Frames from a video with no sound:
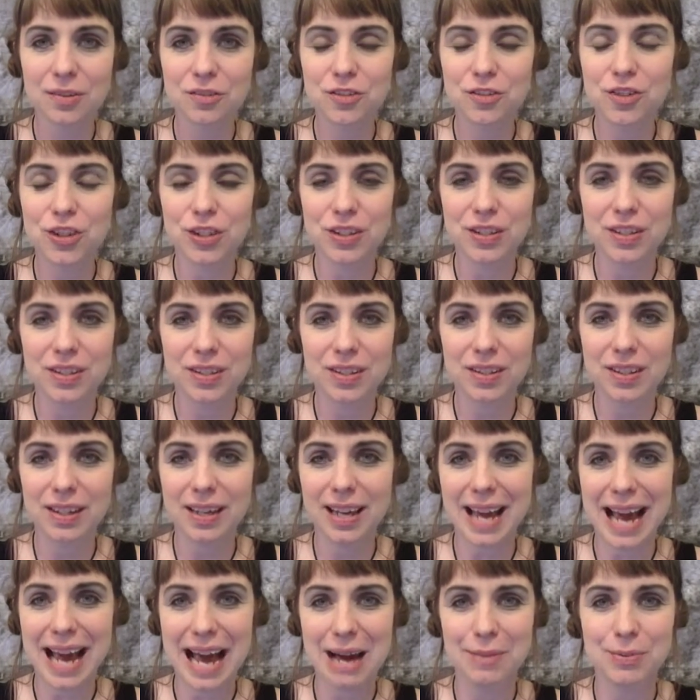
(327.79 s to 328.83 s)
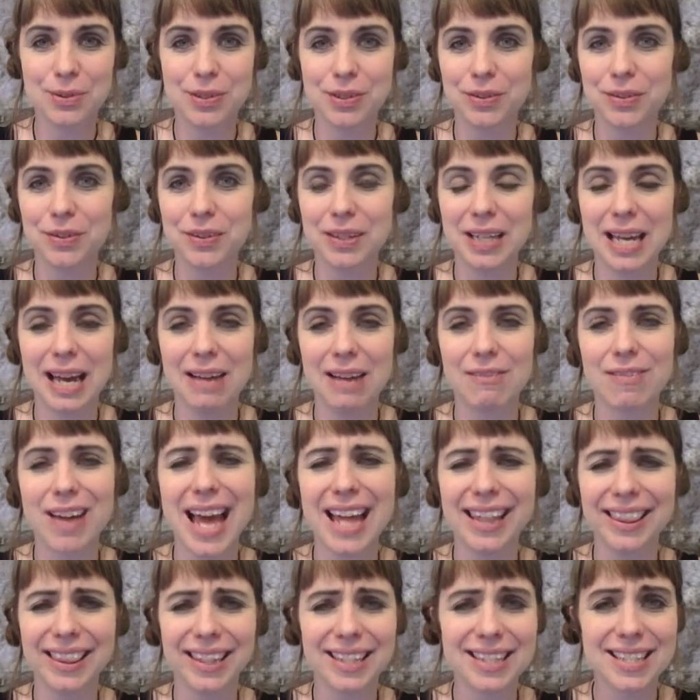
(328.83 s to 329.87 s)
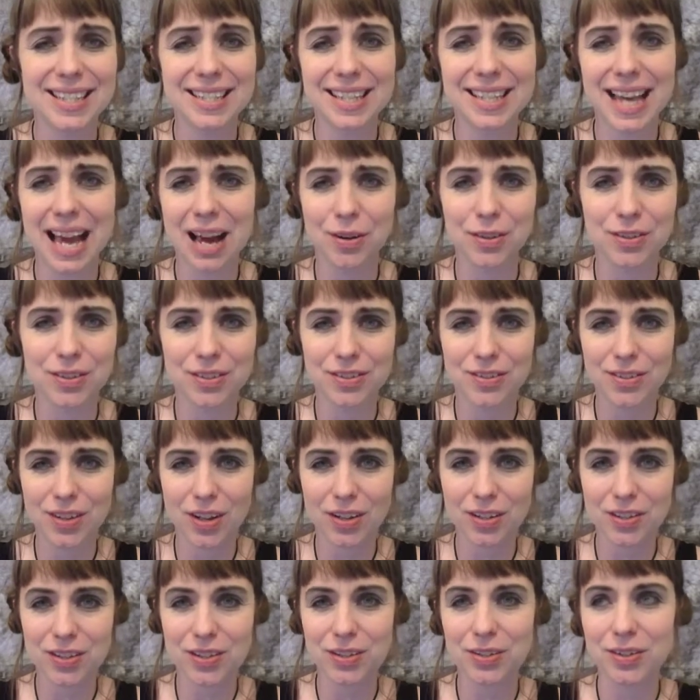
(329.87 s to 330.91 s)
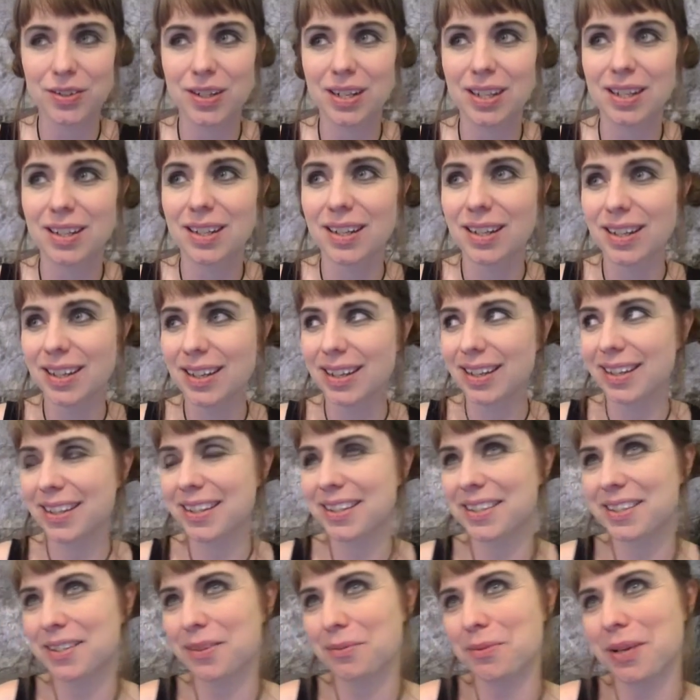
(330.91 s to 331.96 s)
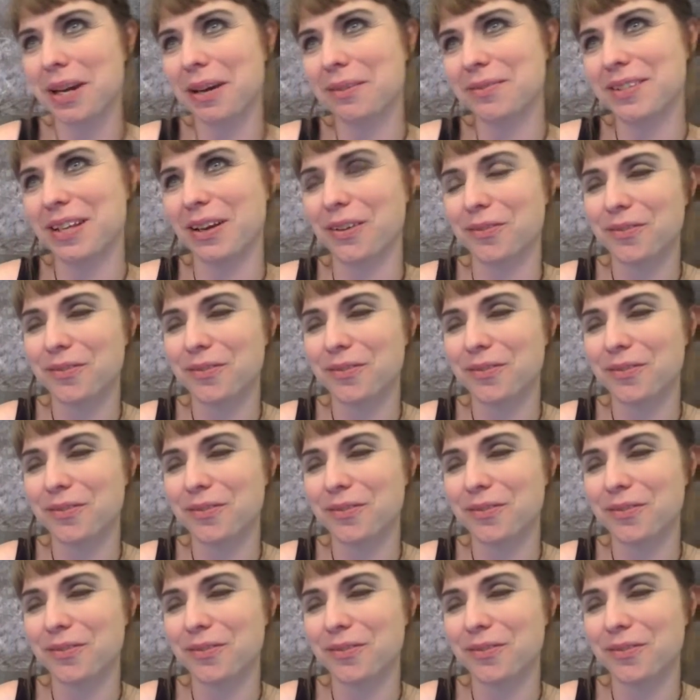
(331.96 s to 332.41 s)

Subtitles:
just absolutely have endless hours of solitude, and sometimes I